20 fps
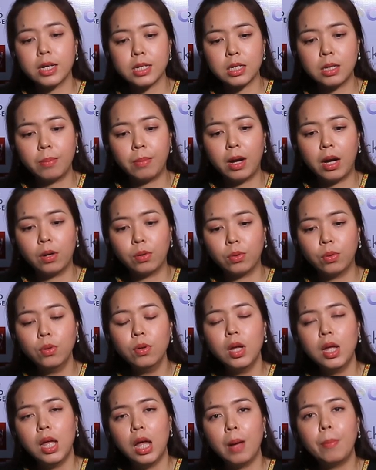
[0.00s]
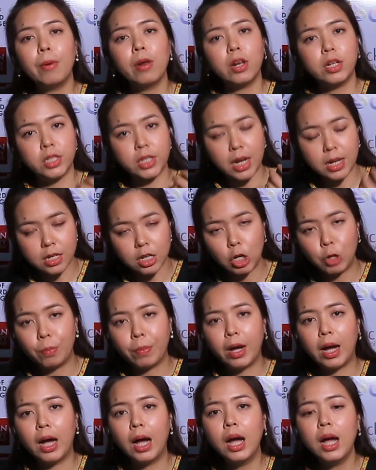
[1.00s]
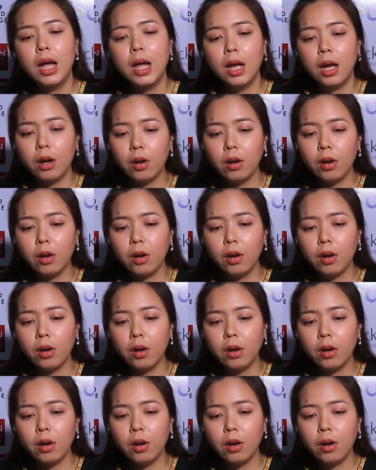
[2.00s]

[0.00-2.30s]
Castamao, apologize lopa,